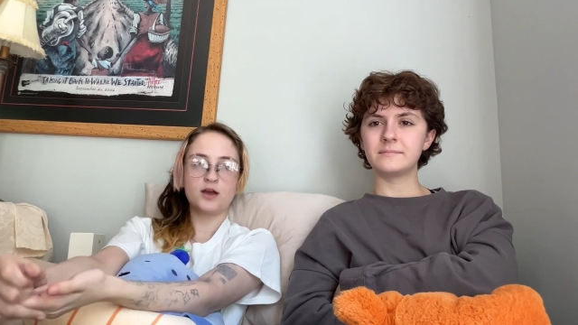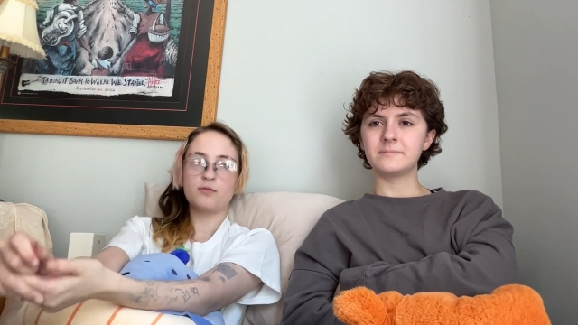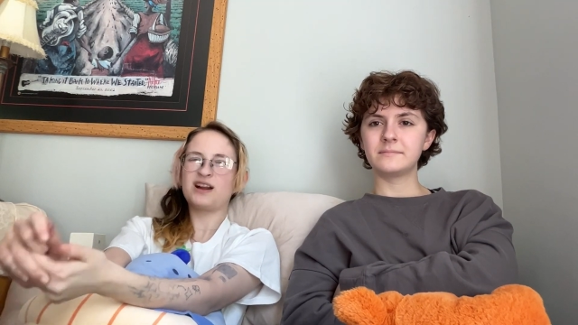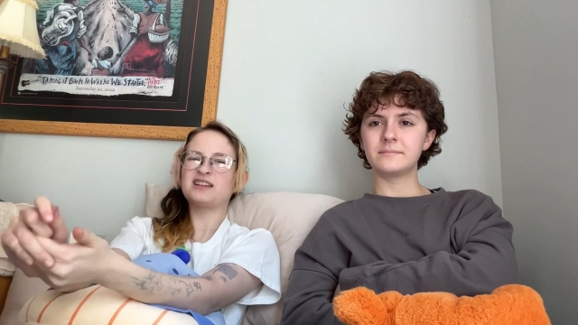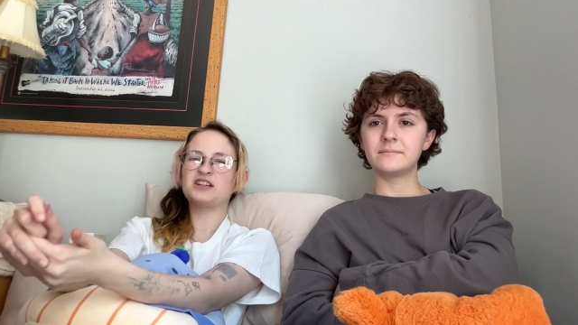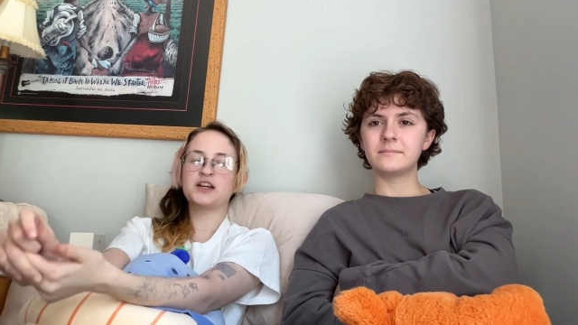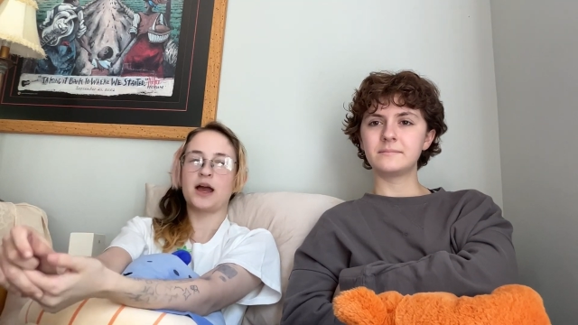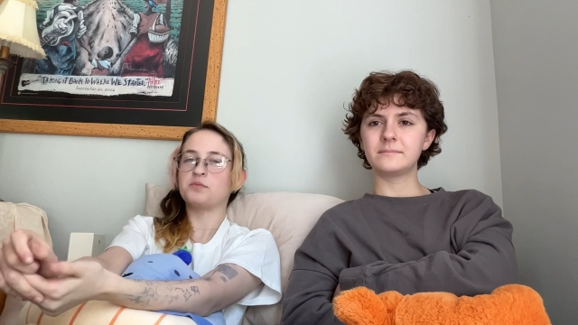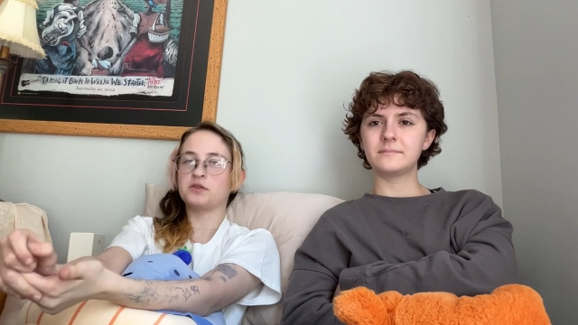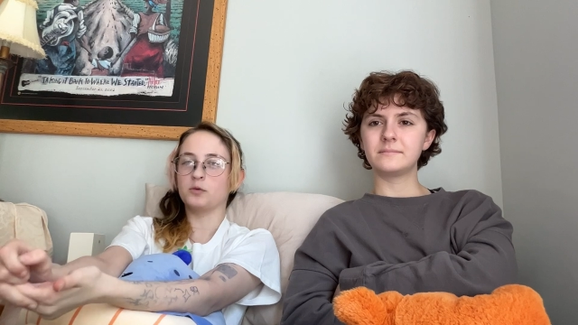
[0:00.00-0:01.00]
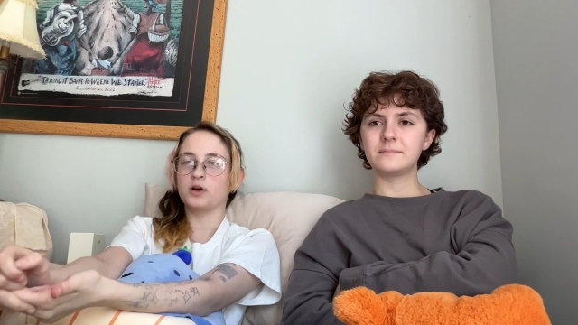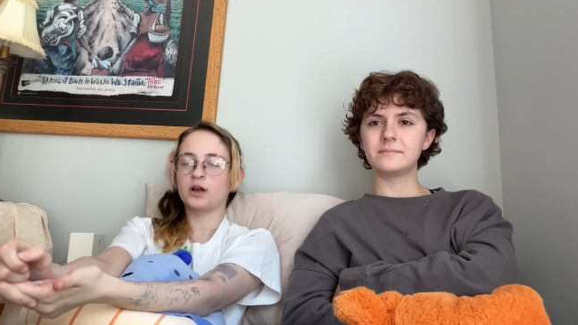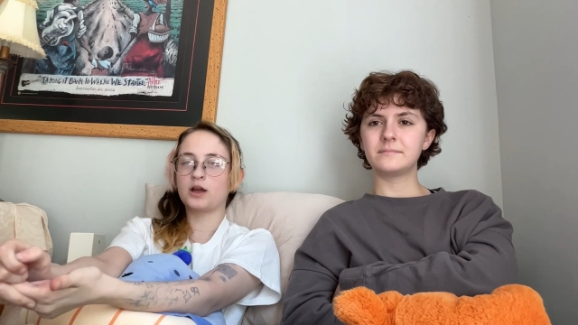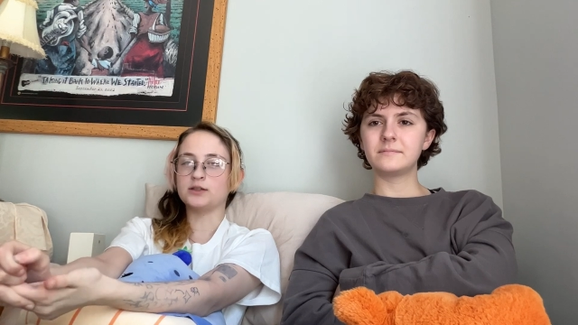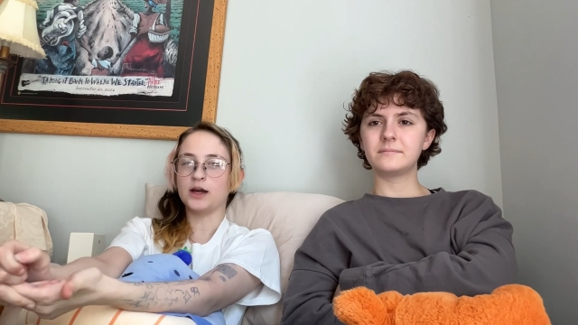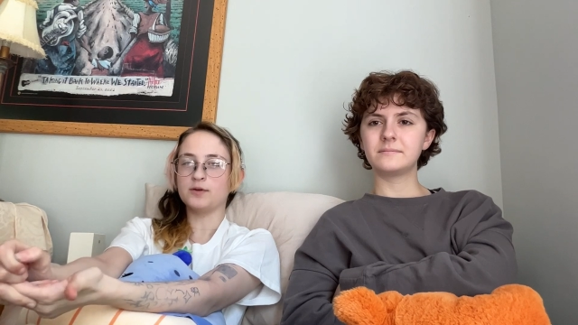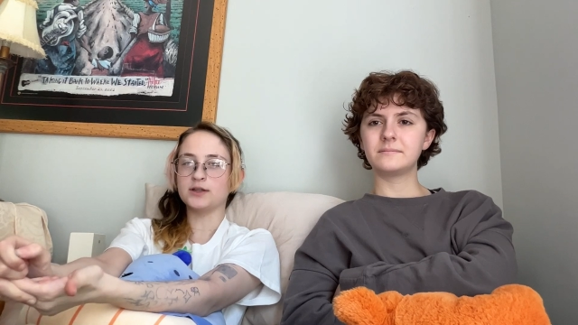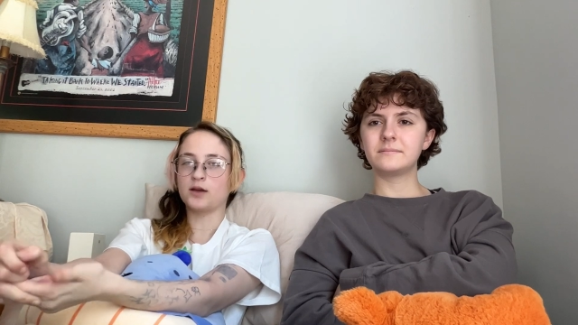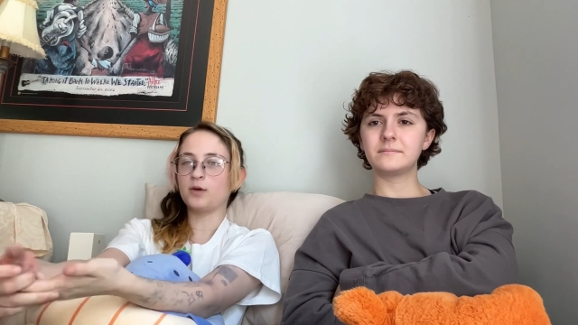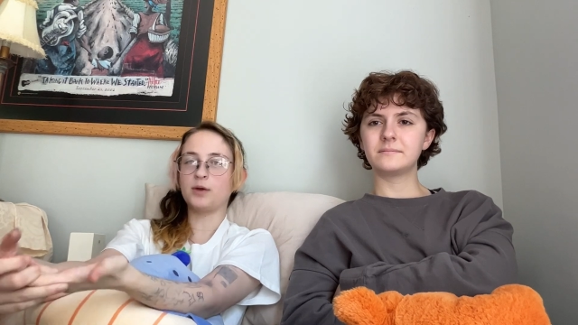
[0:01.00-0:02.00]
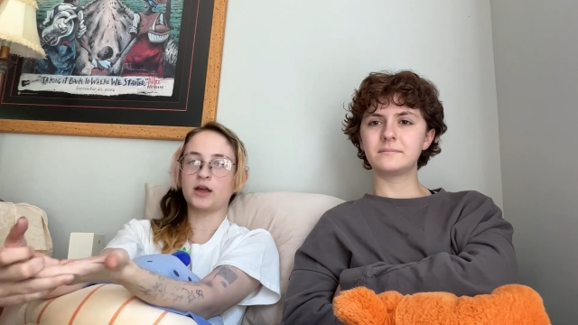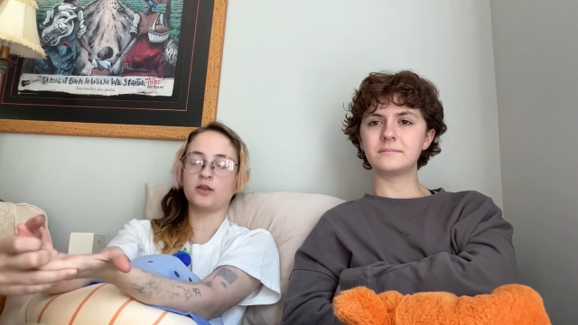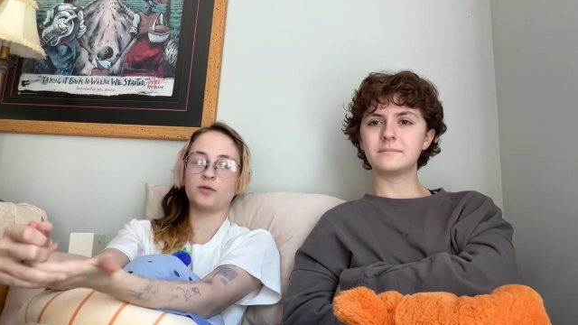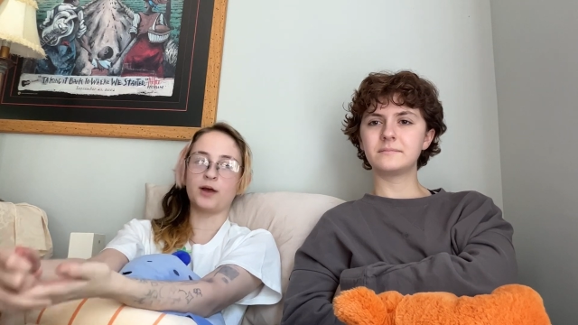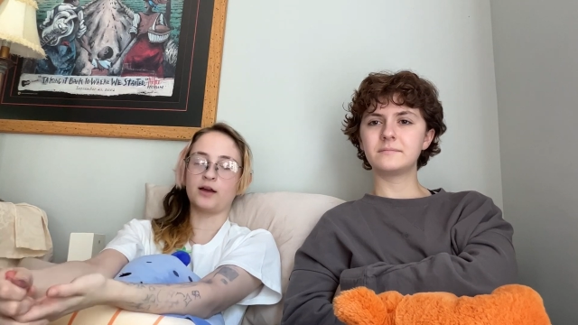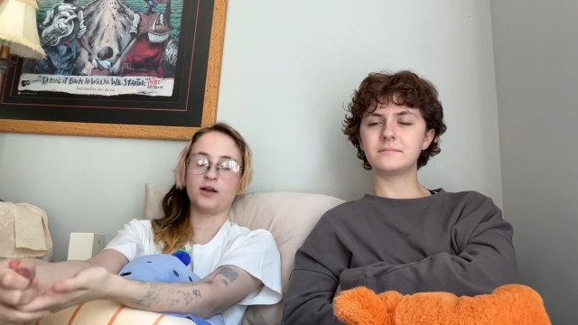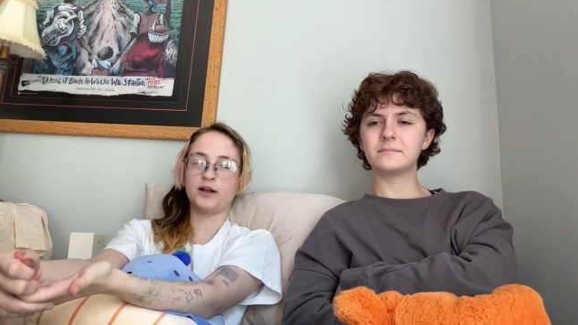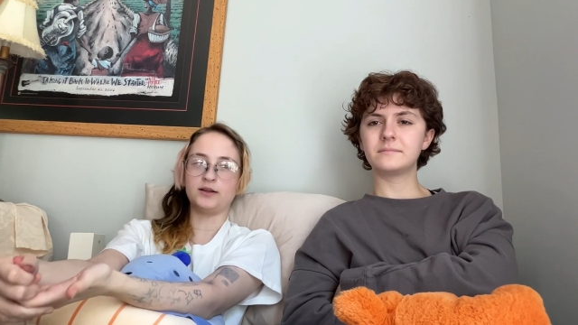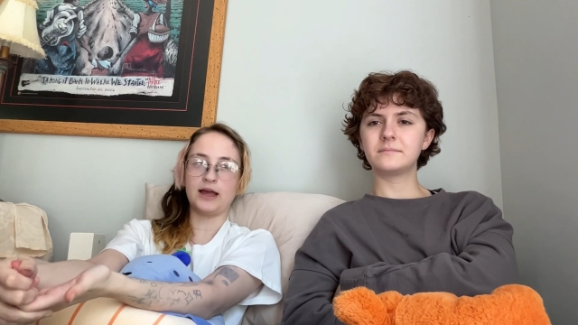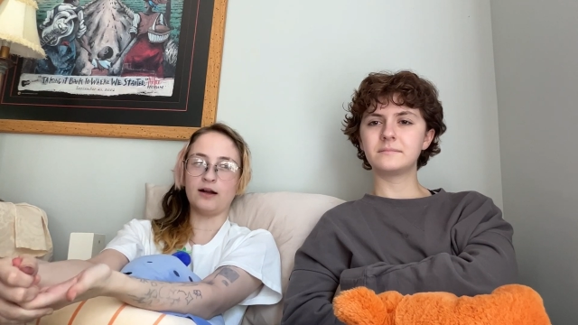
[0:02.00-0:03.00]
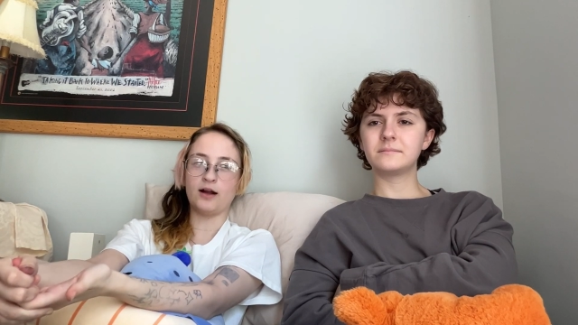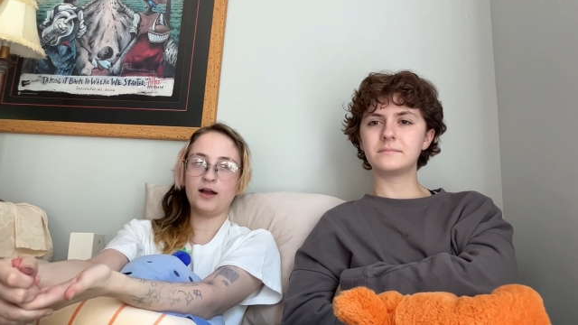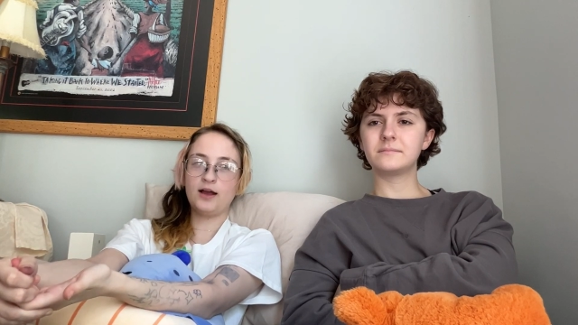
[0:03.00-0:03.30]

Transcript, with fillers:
Speaker 1: but I still kept the work because I was like maybe I can look back on it later.